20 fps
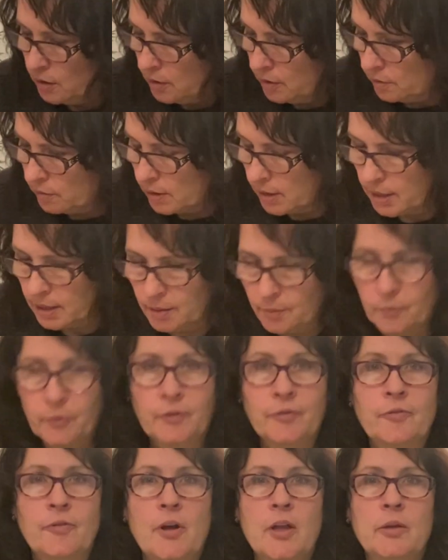
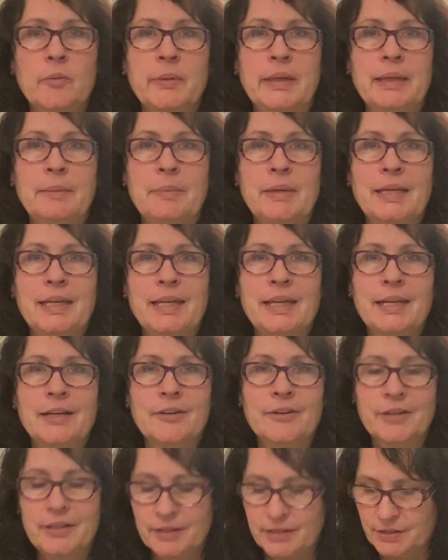were following me
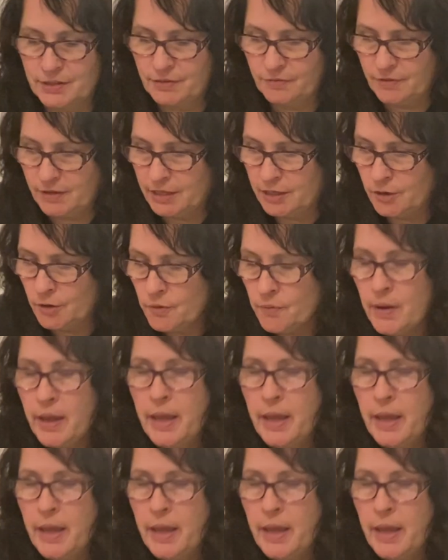here in this video.